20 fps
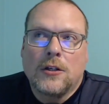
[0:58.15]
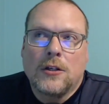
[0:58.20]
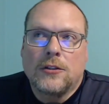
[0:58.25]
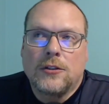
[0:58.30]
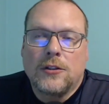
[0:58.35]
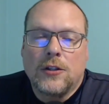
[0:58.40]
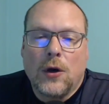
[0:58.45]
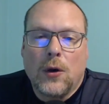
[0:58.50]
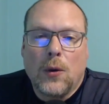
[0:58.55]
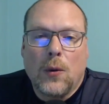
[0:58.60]

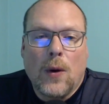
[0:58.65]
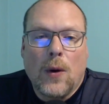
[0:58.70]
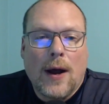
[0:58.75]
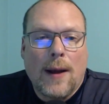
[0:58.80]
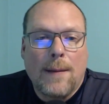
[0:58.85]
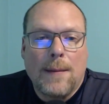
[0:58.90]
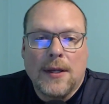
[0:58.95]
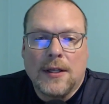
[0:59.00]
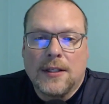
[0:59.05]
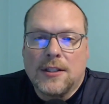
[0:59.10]
So,
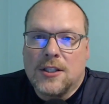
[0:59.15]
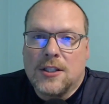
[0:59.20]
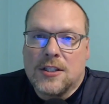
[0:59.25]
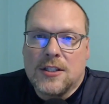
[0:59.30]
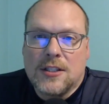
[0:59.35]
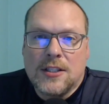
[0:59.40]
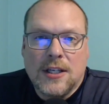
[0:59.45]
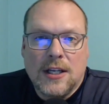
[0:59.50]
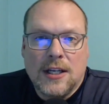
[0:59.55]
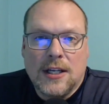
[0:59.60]
I've been
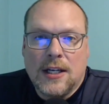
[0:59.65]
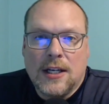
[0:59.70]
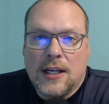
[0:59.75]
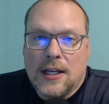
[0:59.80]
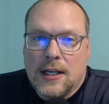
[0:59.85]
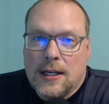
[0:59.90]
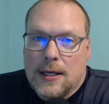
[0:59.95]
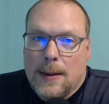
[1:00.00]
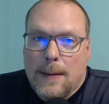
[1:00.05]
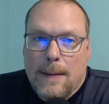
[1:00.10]
just
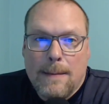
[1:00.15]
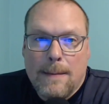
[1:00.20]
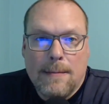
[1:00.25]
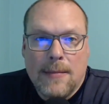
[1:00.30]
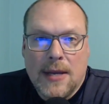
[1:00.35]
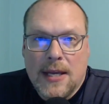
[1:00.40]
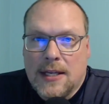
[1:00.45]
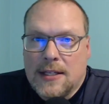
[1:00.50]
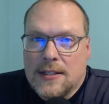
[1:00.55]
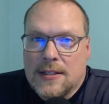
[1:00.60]
eating
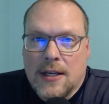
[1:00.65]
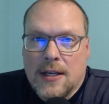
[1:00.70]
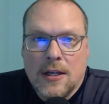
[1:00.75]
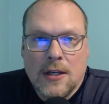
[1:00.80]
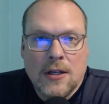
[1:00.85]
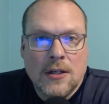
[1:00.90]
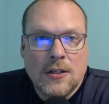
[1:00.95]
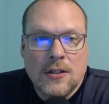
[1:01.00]
meat,